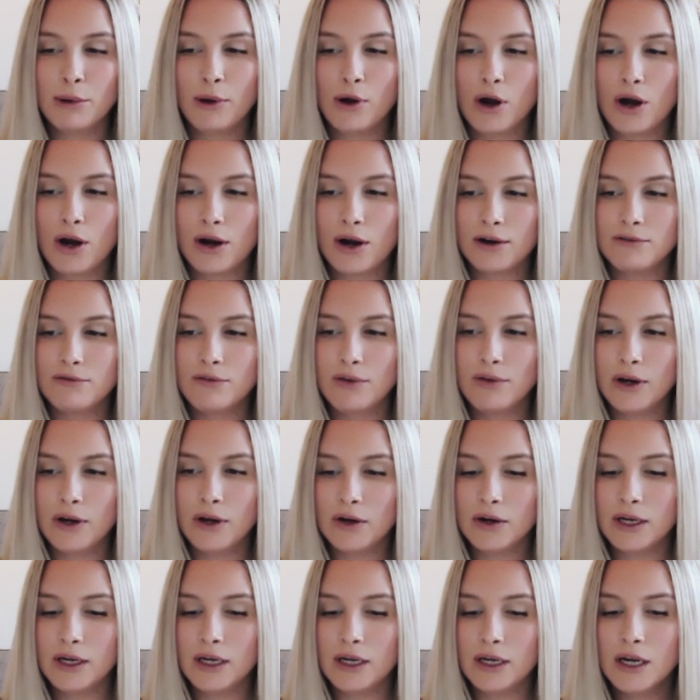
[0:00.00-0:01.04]
are
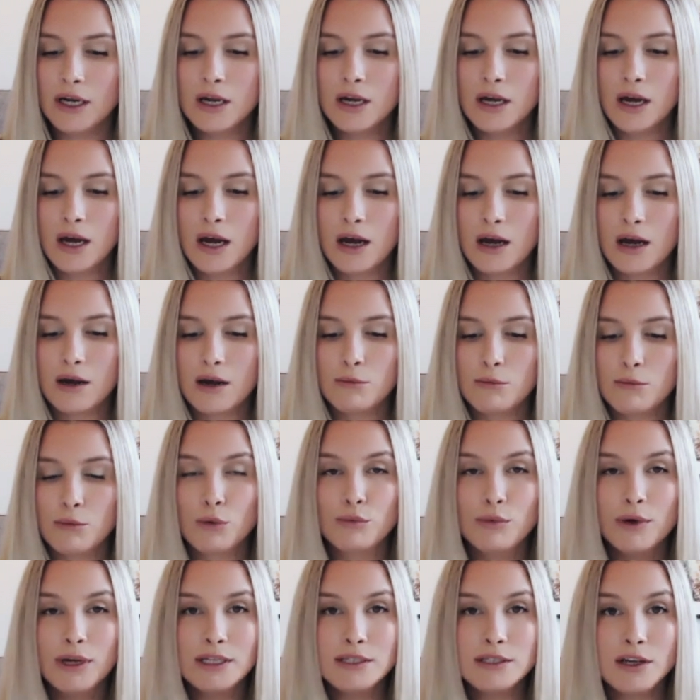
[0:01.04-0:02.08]
very
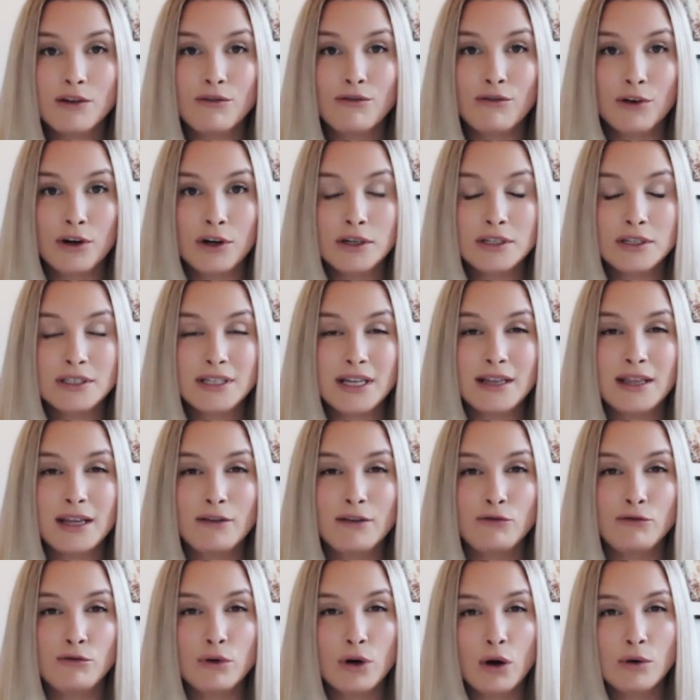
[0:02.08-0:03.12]
risk averse and
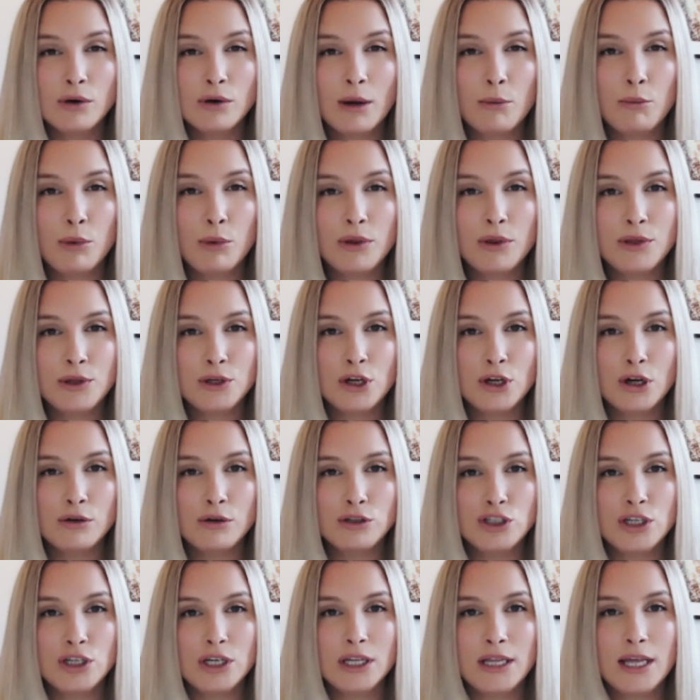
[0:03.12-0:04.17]
they've grown up with the
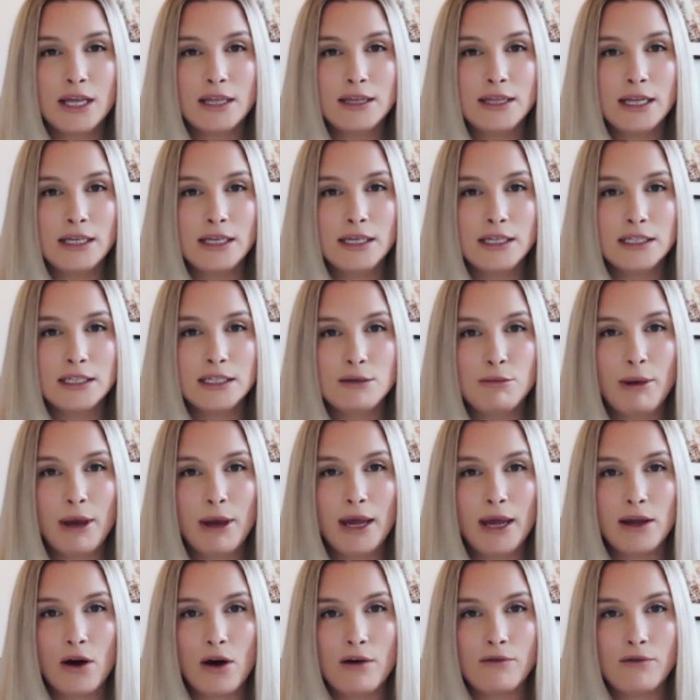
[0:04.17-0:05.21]
notion that they need to
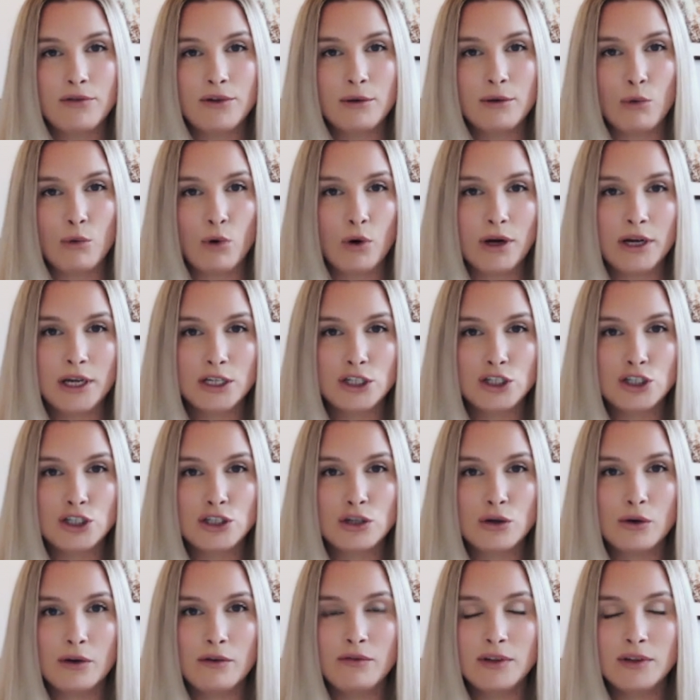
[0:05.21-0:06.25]
pay off their mortgage.
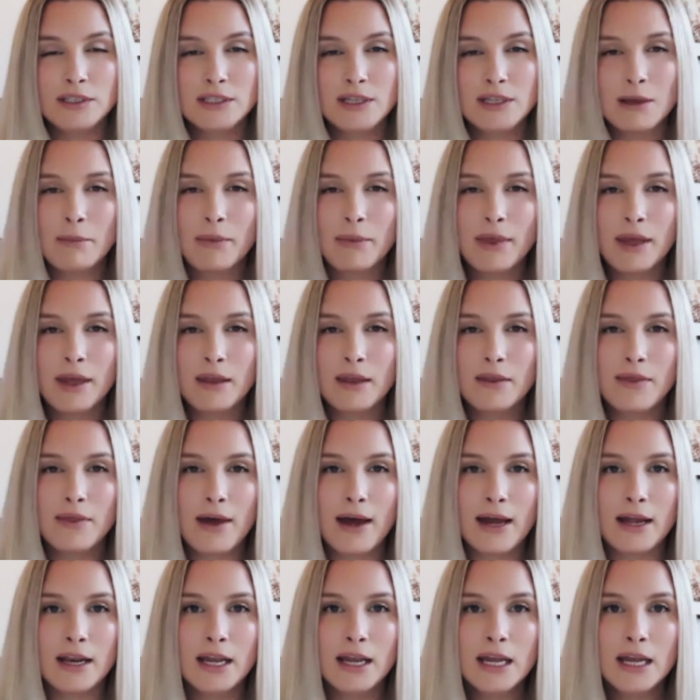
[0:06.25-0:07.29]
So if it's something
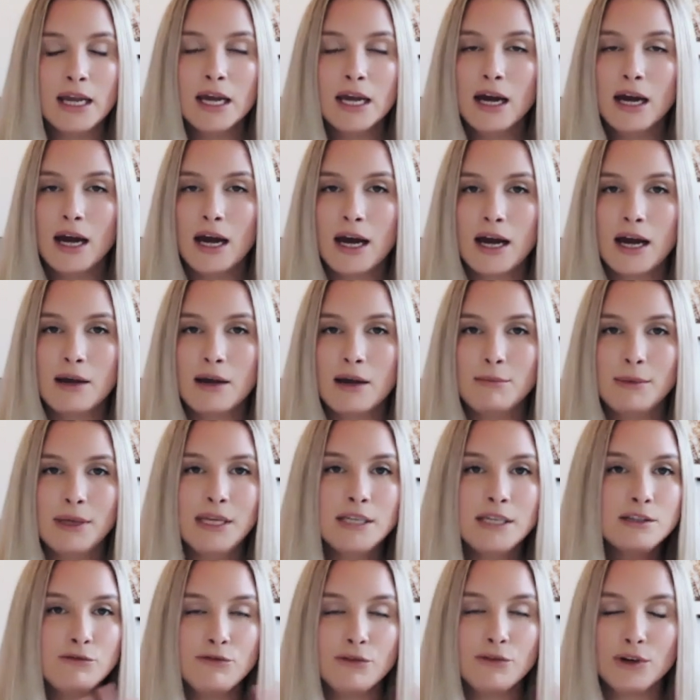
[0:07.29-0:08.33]
that
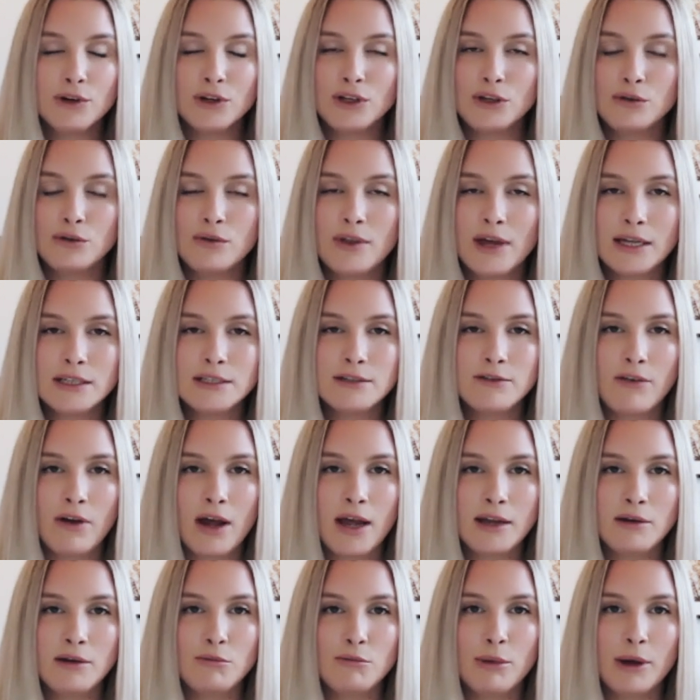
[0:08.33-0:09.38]
isn't for you, that's
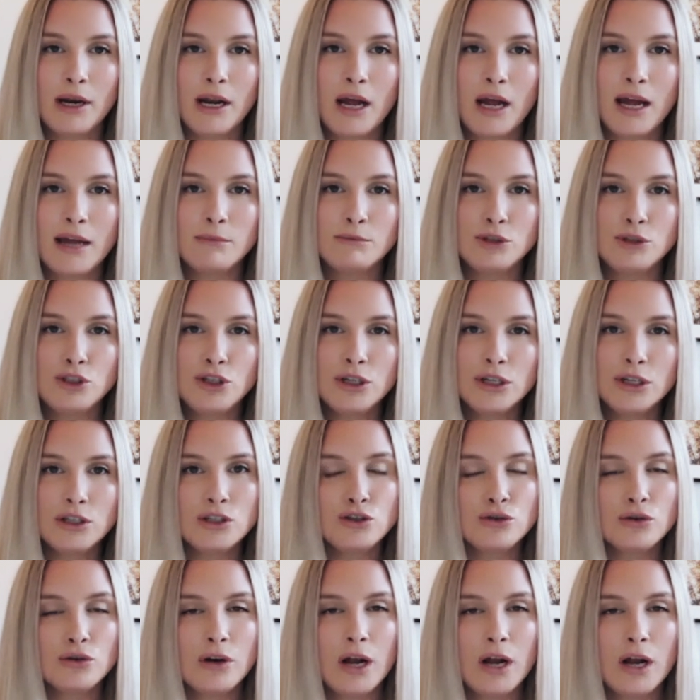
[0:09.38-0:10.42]
fine. But I'm just
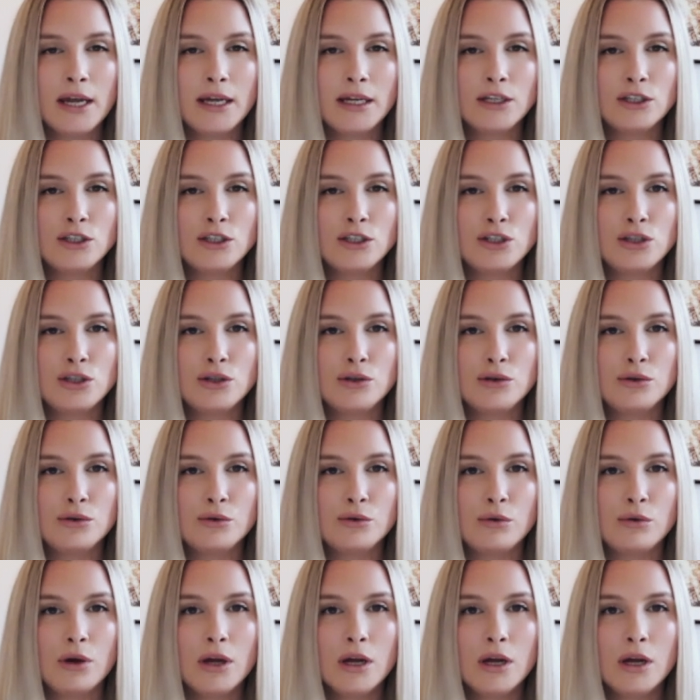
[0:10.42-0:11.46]
trying
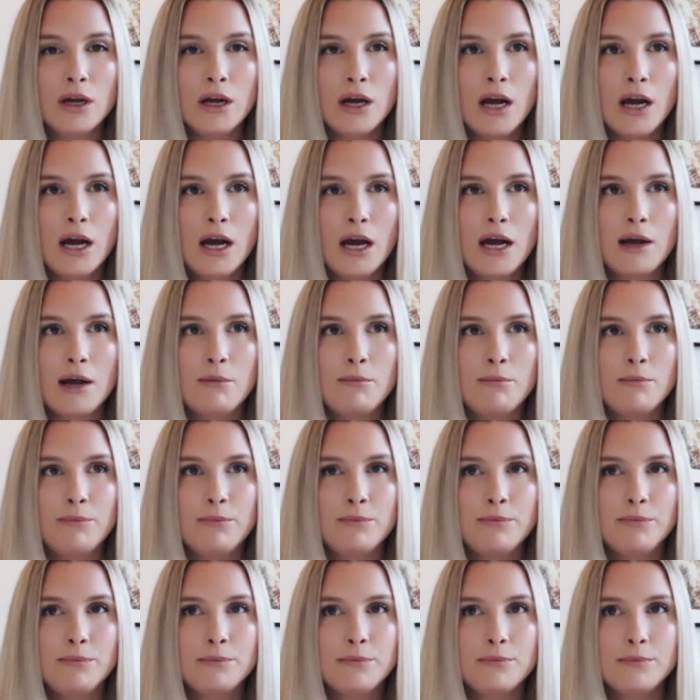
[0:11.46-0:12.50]
to
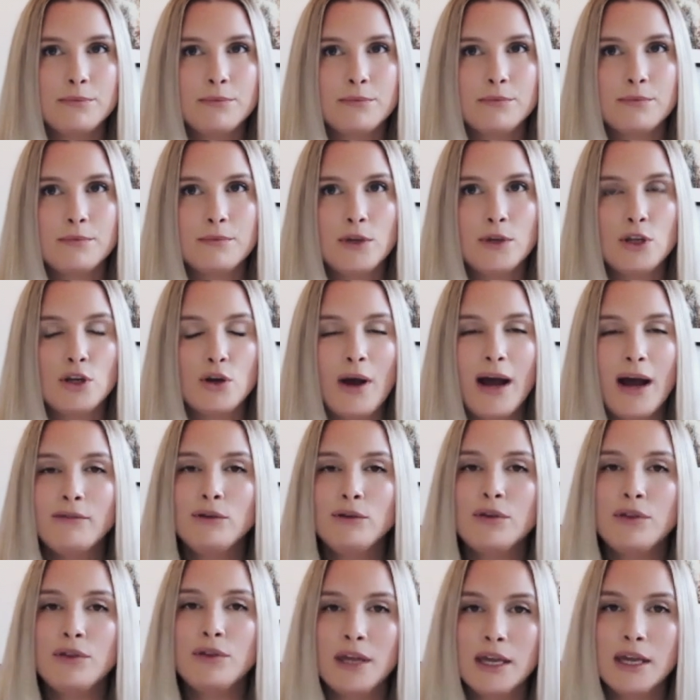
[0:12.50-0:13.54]
have
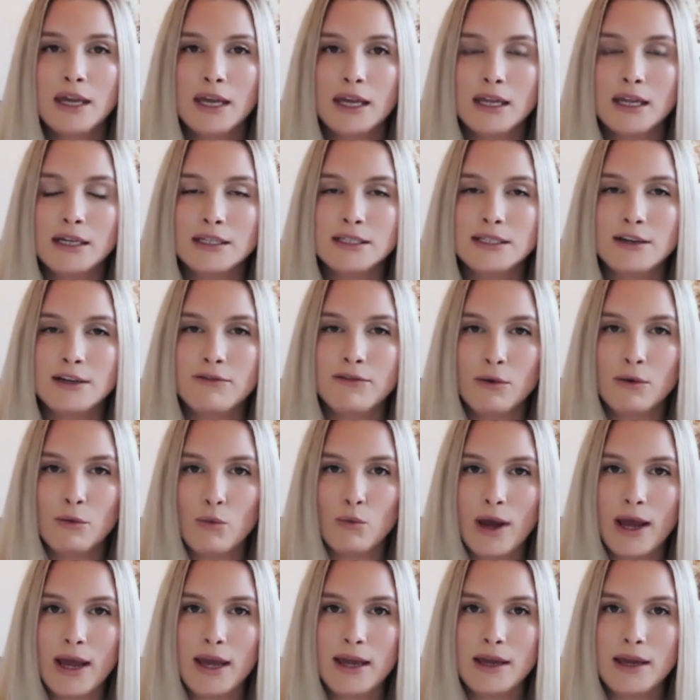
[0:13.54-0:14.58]
you think in a different
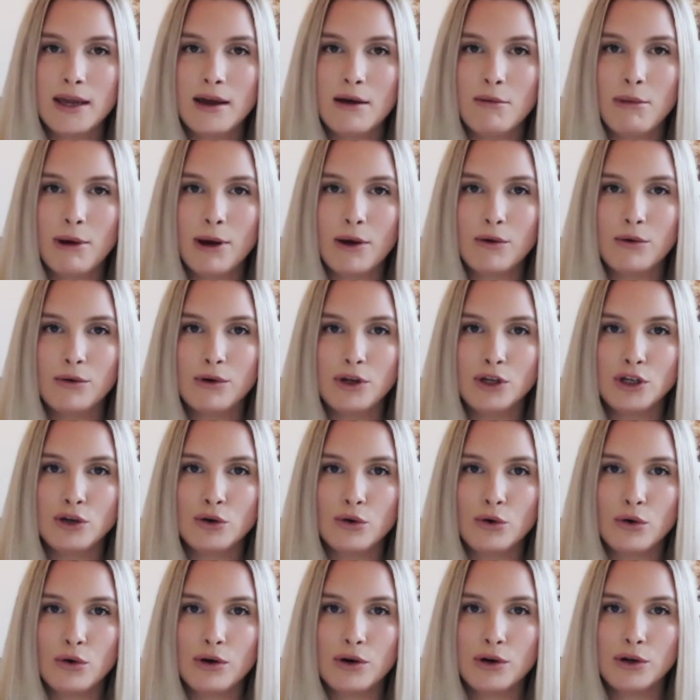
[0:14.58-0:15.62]
way about
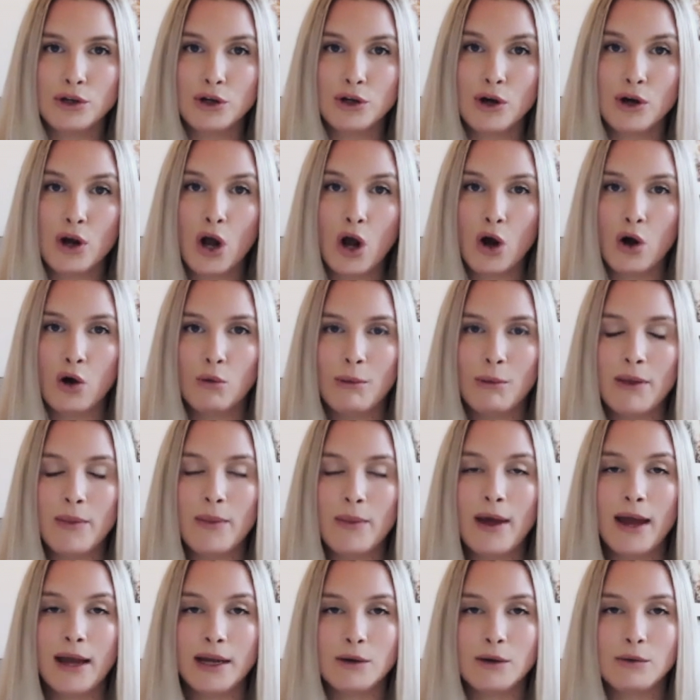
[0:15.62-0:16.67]
your home and
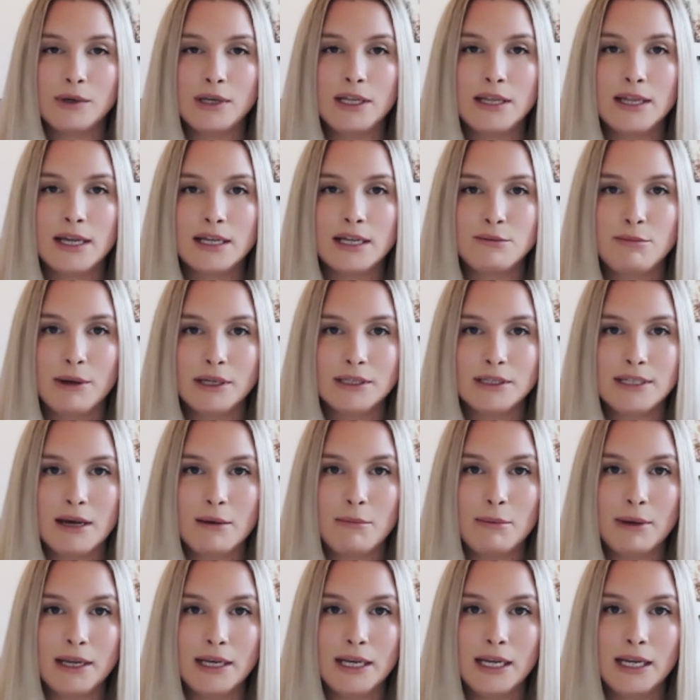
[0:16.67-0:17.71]
the equity that's built
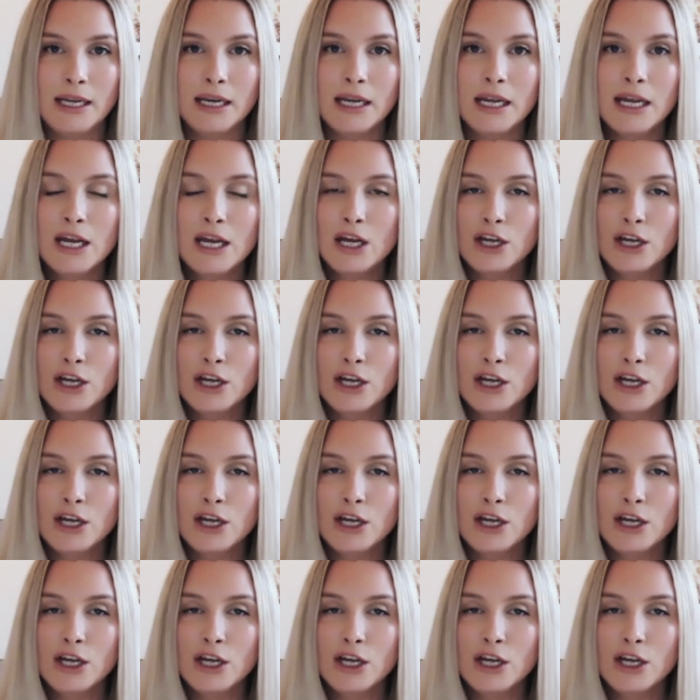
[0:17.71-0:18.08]
up in it.